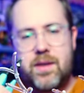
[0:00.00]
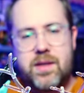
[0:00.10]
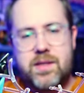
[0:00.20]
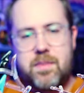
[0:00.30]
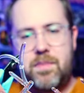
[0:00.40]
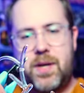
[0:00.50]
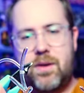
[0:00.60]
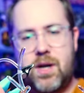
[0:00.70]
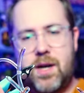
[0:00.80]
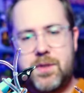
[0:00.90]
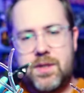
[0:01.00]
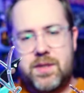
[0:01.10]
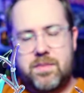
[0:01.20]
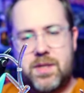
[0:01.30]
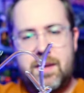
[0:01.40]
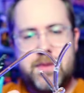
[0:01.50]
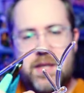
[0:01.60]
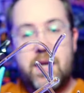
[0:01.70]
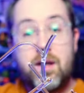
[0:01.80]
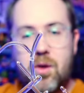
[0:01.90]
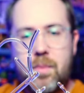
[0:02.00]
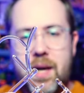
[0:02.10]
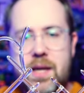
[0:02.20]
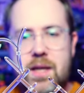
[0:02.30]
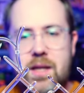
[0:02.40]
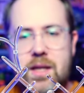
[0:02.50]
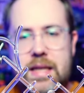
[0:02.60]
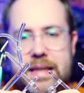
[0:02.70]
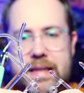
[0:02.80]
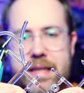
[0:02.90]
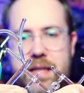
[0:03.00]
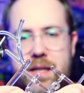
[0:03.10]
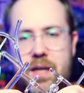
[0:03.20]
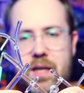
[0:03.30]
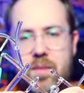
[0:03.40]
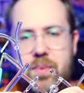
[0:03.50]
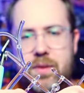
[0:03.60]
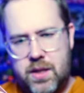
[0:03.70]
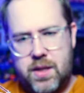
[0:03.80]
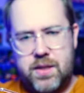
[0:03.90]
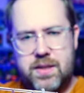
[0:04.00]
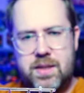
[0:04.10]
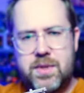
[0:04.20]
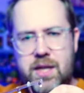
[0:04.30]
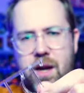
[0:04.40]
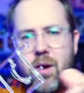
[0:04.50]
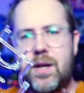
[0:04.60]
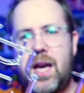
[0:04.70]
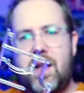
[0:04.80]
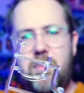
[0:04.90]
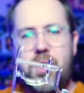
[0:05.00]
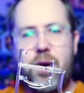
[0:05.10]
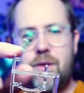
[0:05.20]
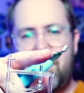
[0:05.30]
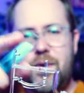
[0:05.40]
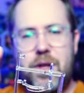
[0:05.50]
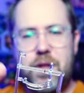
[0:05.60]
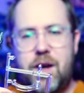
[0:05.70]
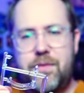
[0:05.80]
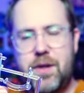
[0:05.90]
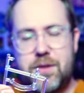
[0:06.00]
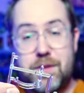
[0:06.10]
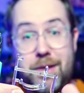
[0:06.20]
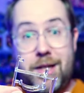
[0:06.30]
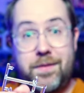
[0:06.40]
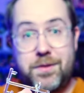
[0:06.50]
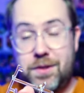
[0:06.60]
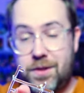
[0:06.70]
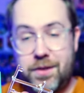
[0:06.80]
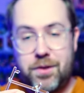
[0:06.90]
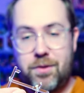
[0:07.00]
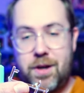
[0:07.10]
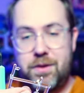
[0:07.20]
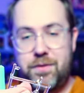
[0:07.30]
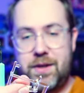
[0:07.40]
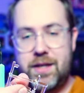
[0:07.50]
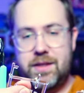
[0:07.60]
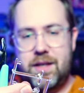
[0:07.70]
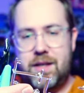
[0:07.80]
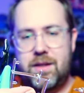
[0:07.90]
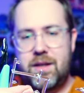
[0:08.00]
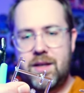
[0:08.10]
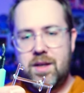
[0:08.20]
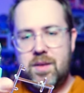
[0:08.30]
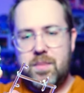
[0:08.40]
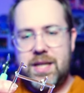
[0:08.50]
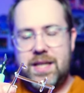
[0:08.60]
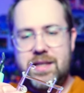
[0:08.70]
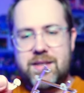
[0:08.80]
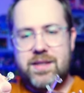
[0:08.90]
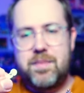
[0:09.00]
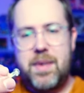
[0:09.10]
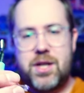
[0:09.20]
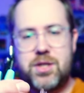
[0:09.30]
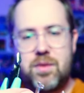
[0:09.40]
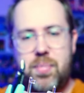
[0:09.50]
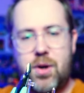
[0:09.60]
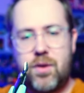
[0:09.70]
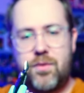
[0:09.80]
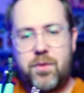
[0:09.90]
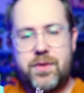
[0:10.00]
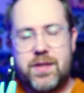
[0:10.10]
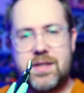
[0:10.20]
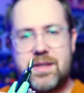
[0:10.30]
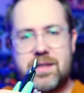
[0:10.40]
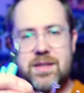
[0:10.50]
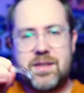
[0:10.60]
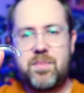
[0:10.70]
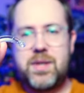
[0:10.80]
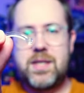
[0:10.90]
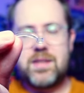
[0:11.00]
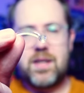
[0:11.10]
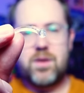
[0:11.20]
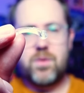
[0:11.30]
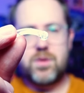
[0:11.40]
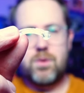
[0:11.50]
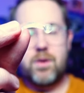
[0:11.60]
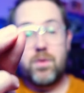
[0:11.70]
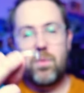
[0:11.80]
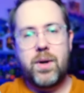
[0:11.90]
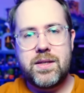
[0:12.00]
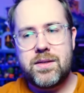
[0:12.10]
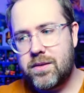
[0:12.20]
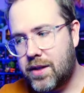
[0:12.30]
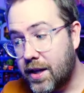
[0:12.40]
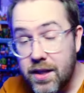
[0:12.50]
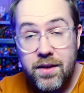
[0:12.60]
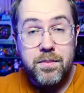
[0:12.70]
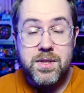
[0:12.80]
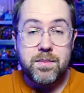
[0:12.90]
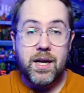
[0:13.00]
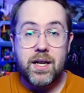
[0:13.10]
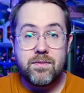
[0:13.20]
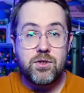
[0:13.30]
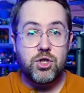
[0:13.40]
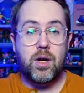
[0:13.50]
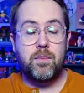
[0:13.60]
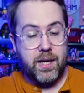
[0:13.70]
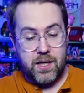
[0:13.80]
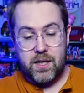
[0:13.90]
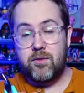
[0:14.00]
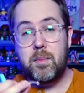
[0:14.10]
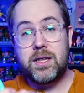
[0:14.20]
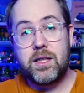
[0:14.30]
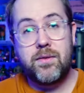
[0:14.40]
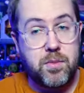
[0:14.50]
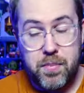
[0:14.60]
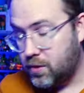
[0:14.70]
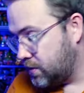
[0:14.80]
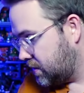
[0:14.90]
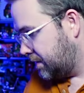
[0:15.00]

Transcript: That's a better option sometimes, then I can go back in and clean it up. And it seems like I already had a part fall off here, so I'm going to have to look on the ground to find that. But it is the matching part for this. This is the piece that goes around the waist so that I can give him some kind of jump. I can give him a lift pose.